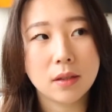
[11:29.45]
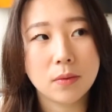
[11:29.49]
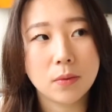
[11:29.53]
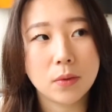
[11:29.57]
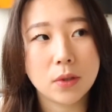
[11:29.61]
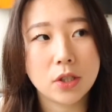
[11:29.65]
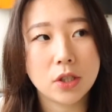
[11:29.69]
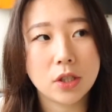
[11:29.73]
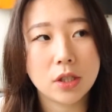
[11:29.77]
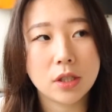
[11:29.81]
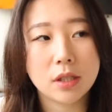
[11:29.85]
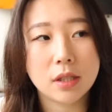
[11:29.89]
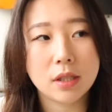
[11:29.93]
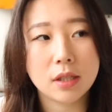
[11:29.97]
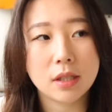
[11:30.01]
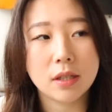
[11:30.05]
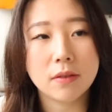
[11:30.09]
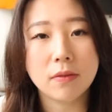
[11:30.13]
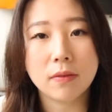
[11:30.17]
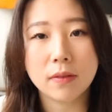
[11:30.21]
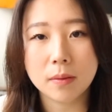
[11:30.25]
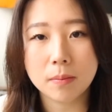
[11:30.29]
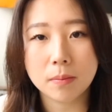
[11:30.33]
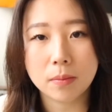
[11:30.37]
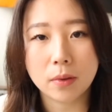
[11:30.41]
which is
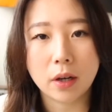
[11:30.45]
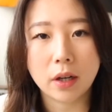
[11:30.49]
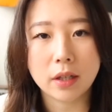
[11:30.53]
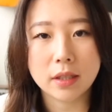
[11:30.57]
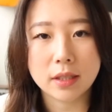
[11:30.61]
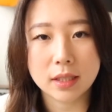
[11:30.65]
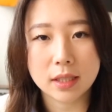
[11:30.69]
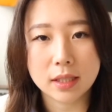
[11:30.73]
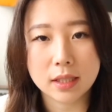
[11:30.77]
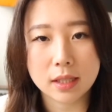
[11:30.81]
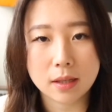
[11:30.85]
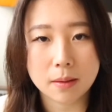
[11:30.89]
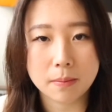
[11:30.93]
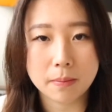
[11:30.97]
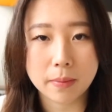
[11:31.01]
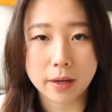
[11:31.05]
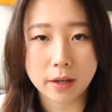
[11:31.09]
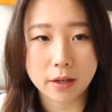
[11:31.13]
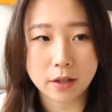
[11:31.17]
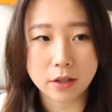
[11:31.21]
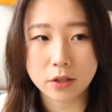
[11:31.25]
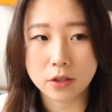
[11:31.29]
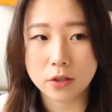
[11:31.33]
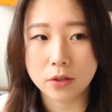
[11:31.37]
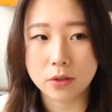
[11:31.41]
different process
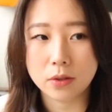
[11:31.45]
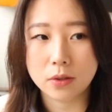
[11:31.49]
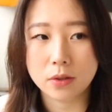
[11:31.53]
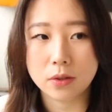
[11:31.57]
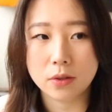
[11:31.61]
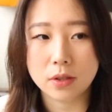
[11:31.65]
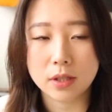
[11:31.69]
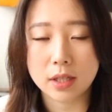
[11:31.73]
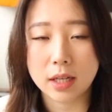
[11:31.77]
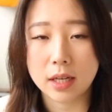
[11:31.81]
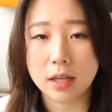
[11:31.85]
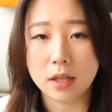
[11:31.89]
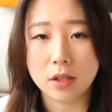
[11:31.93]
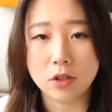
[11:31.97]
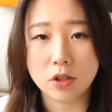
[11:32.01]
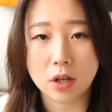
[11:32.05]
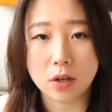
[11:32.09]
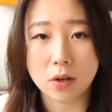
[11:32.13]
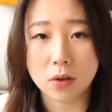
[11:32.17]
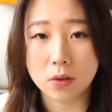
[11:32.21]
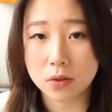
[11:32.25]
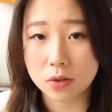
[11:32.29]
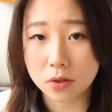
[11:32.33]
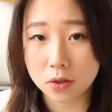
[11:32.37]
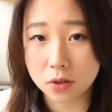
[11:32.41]
compared to, say,
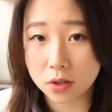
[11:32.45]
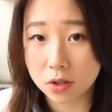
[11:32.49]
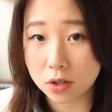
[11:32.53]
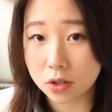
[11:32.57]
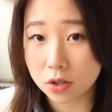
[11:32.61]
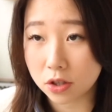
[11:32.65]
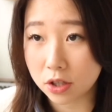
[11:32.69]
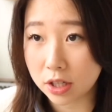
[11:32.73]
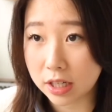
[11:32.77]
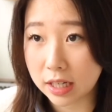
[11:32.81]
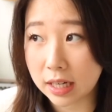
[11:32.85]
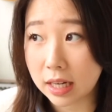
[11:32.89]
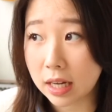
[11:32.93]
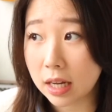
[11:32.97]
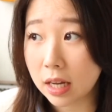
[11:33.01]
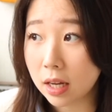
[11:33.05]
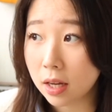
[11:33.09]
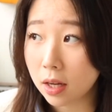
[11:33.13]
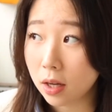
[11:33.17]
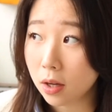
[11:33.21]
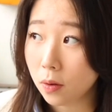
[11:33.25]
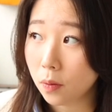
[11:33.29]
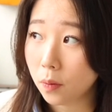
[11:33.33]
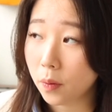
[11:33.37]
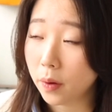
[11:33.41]
general surgery,
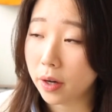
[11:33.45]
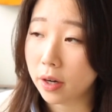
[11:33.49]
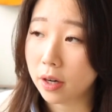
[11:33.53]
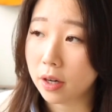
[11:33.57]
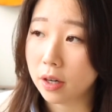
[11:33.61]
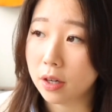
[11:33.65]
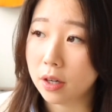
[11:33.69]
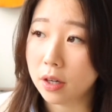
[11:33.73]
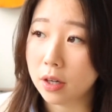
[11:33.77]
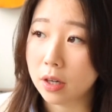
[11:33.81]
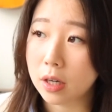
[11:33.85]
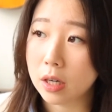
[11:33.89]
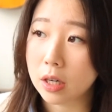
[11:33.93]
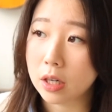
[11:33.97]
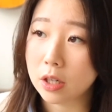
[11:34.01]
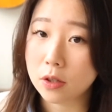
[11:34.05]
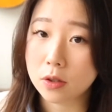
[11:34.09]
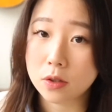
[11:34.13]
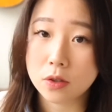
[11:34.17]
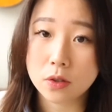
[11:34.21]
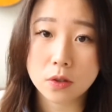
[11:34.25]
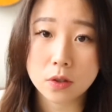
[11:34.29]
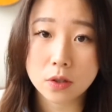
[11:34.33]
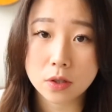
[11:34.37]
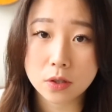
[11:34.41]
where
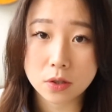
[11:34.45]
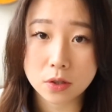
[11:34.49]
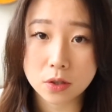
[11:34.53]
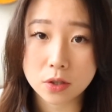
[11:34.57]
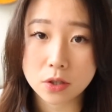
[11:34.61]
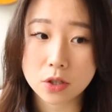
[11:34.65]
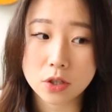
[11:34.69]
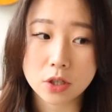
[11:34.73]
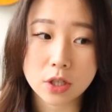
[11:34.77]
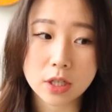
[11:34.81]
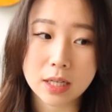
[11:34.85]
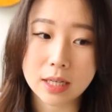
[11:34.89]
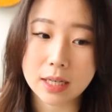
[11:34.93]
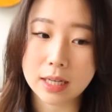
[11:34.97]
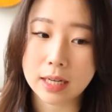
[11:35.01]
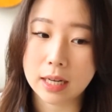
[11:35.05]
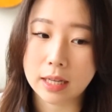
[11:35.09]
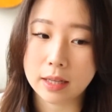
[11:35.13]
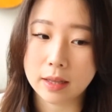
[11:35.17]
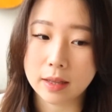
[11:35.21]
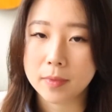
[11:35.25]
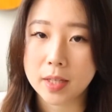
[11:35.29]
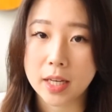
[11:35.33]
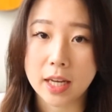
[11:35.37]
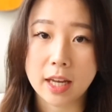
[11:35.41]
you do the surgery
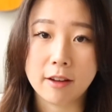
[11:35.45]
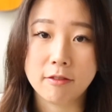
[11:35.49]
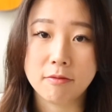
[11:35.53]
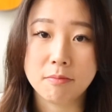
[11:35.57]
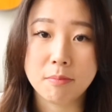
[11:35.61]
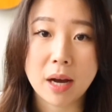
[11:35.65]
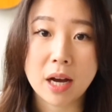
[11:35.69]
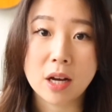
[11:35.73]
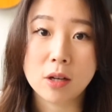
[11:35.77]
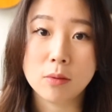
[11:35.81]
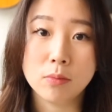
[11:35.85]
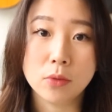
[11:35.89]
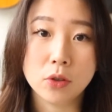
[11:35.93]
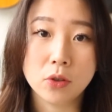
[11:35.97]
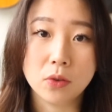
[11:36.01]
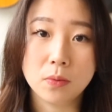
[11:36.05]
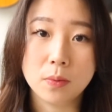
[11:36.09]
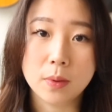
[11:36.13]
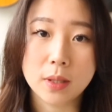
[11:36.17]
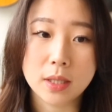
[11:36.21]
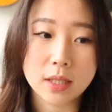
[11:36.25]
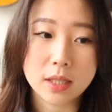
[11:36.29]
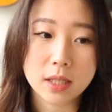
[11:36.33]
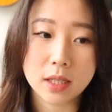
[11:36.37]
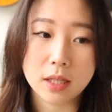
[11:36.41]
and they have bowel
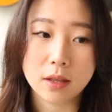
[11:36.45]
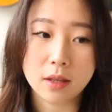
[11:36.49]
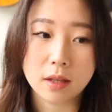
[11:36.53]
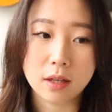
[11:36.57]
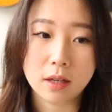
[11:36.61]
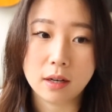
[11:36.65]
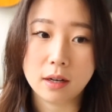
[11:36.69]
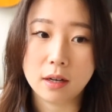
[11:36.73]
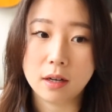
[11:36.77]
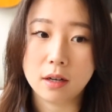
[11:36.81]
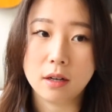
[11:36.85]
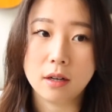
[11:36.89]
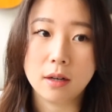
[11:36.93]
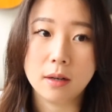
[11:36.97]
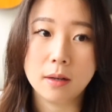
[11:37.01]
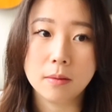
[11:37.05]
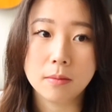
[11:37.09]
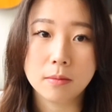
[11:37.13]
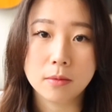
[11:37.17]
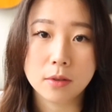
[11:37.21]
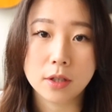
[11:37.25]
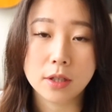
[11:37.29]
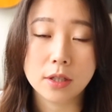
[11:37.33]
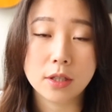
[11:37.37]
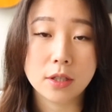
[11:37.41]
movements and they're
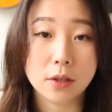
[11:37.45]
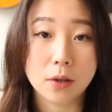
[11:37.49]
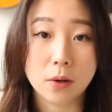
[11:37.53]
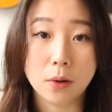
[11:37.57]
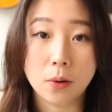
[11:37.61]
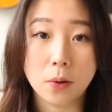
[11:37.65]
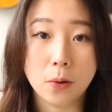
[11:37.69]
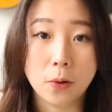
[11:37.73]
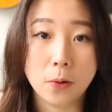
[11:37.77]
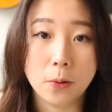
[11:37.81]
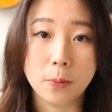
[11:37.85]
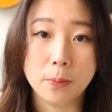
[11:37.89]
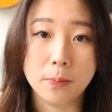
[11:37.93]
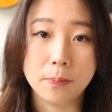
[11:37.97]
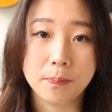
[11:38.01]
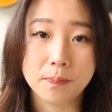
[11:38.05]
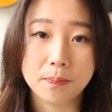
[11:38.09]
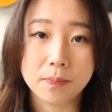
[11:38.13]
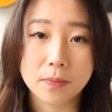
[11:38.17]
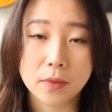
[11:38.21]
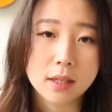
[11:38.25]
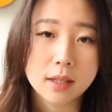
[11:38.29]
good to go home.